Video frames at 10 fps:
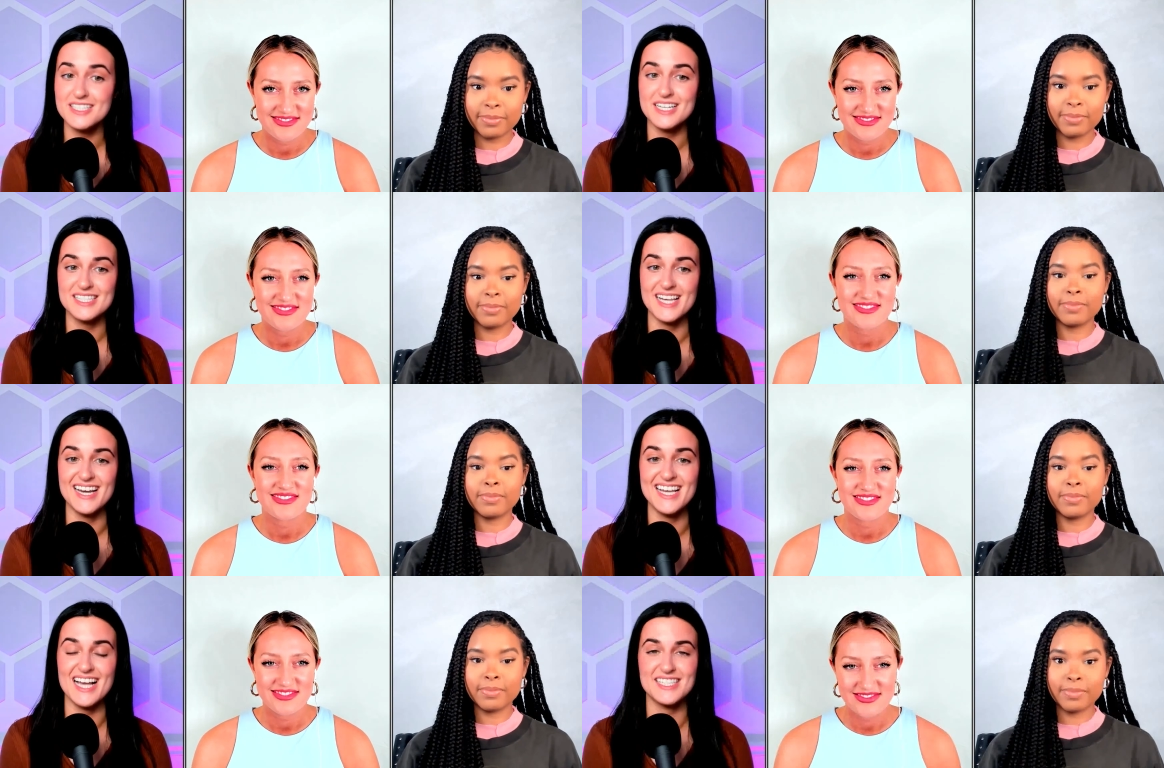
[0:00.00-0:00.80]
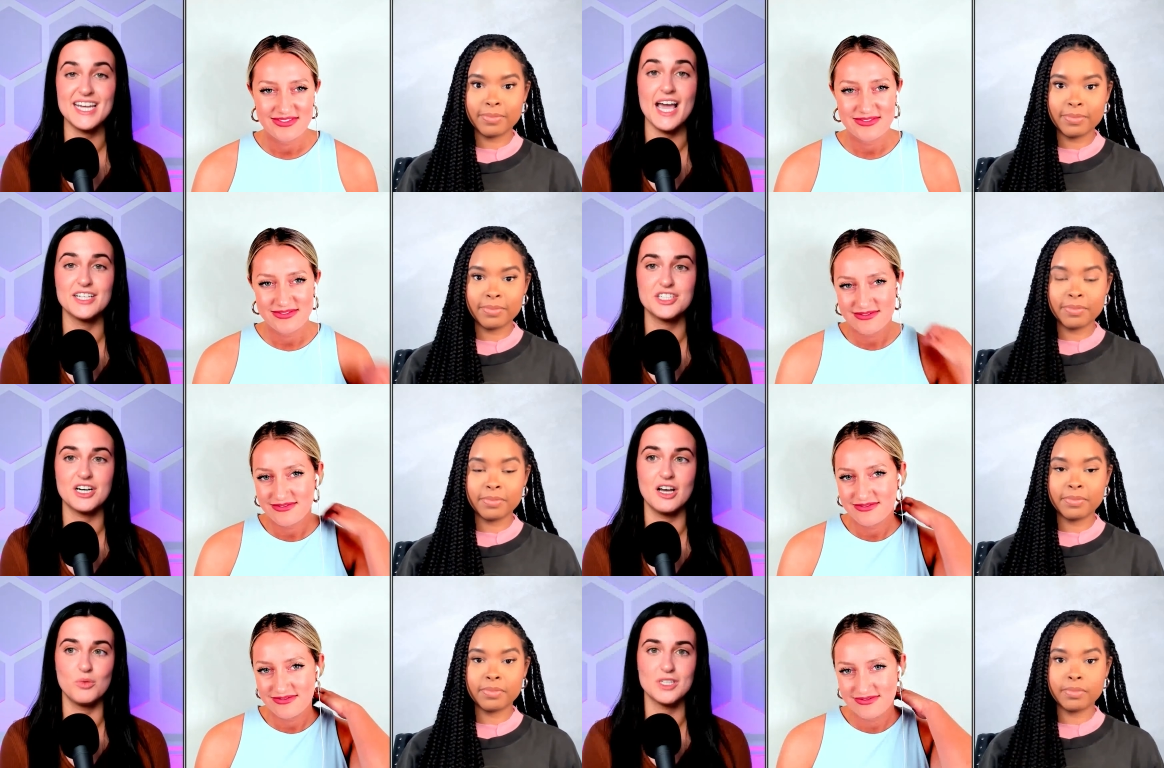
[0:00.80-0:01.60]
Speaker 1: citizen, he has to
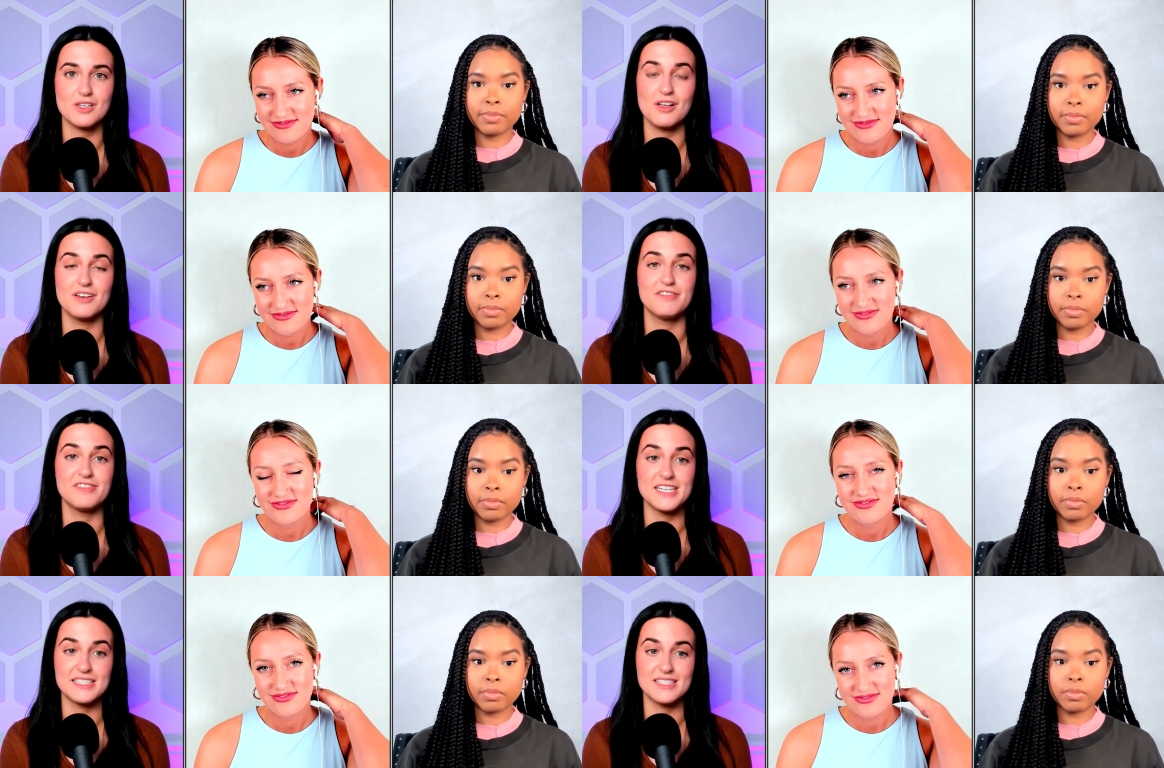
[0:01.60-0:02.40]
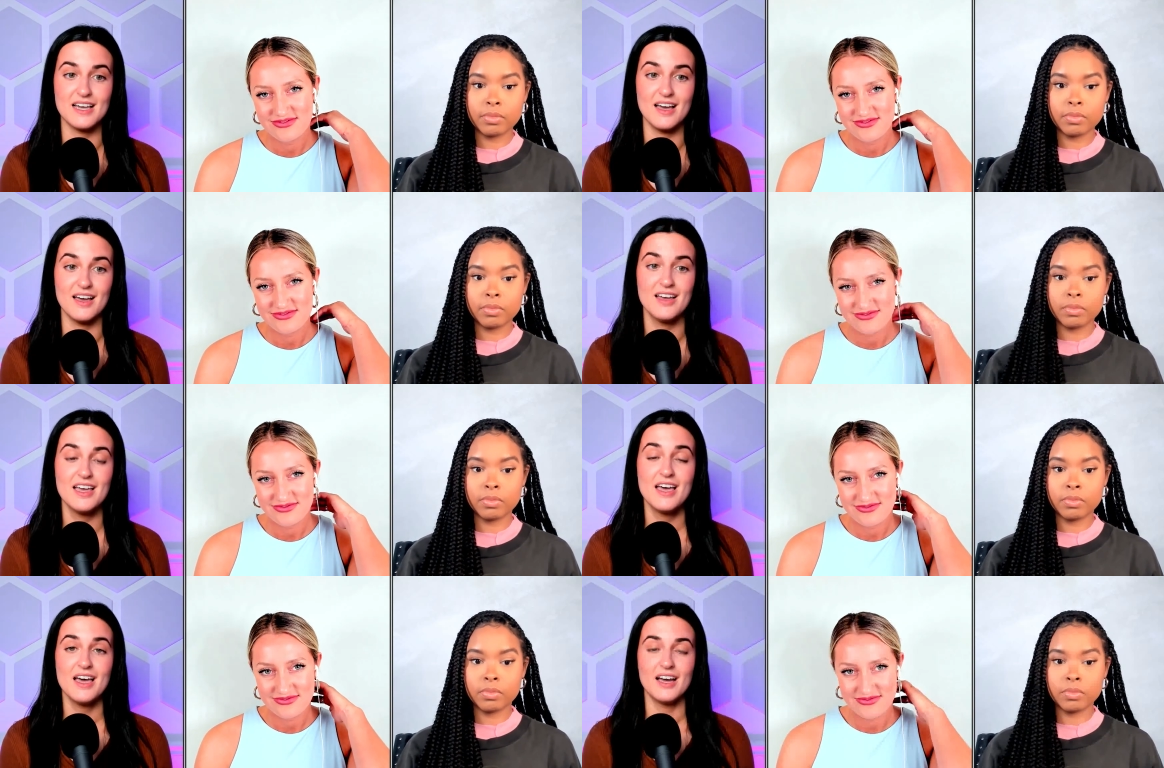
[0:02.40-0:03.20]
enter on what's called a visa
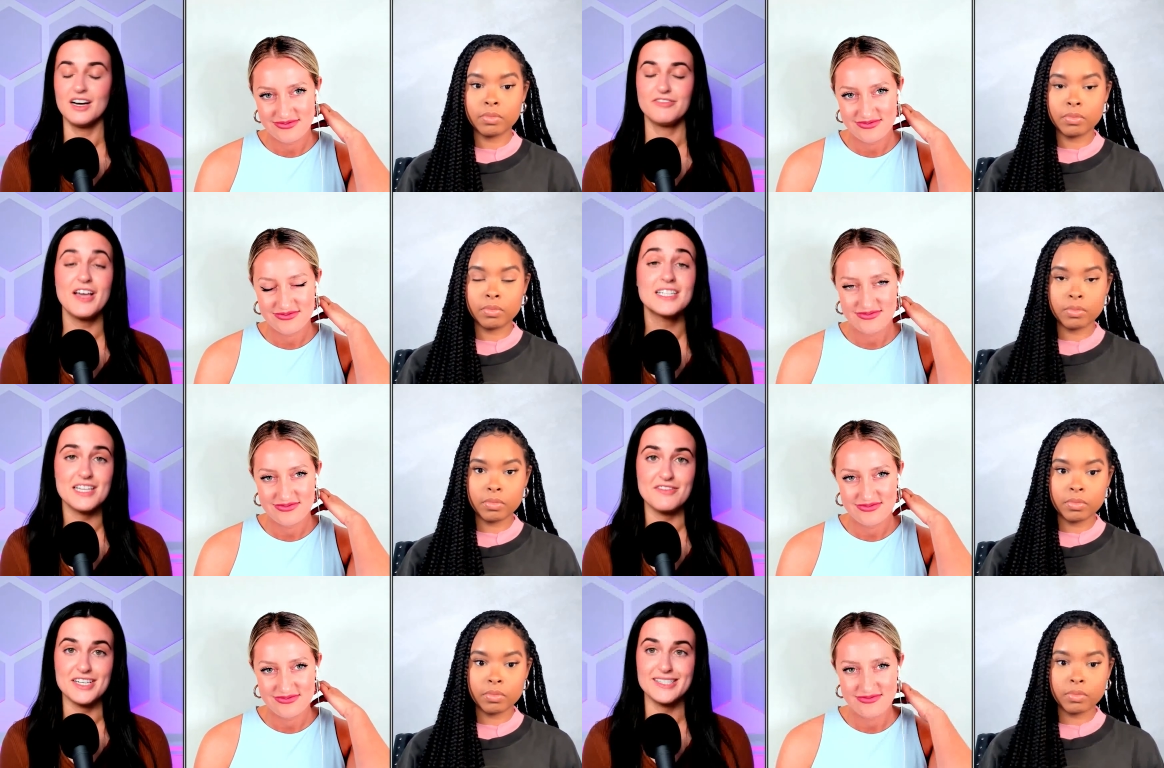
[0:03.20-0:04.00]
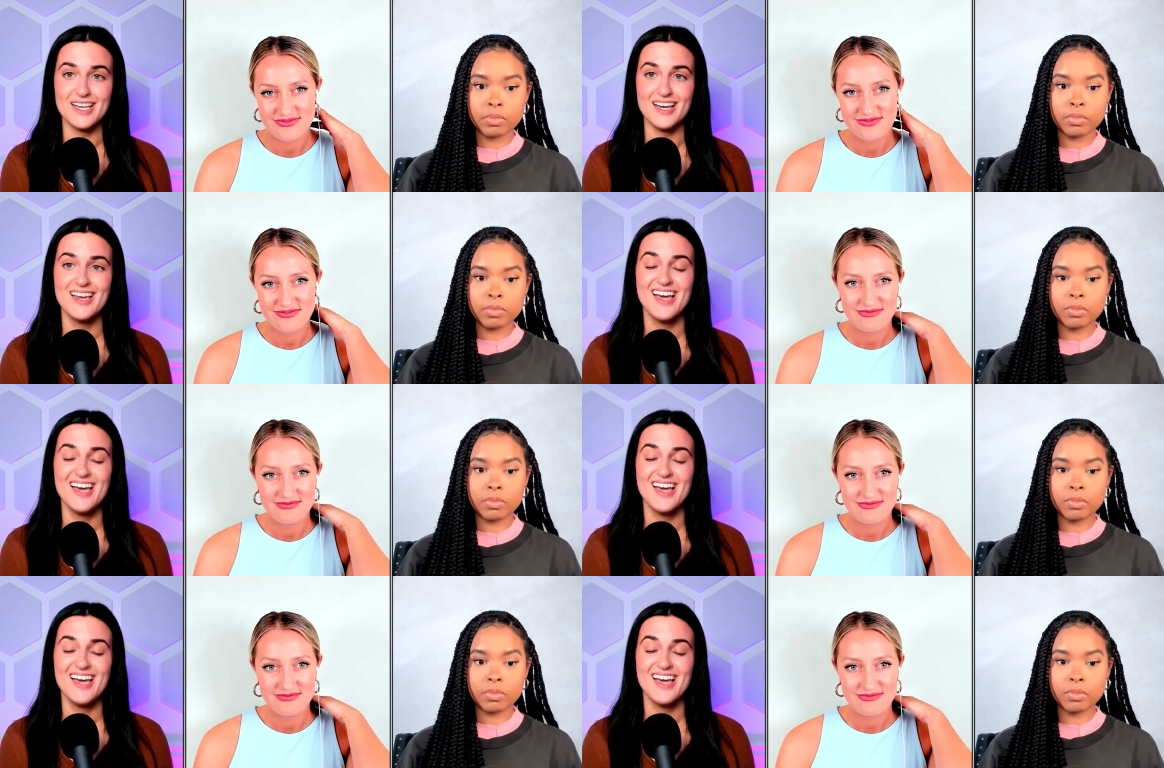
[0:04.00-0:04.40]
or fiance visa.